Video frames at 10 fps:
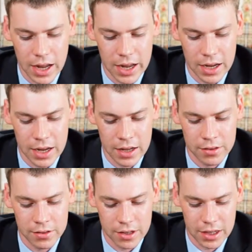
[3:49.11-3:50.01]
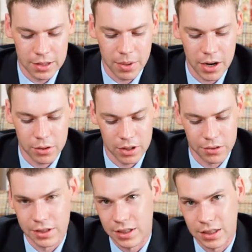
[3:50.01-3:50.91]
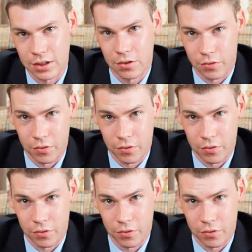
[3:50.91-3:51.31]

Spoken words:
and a power LED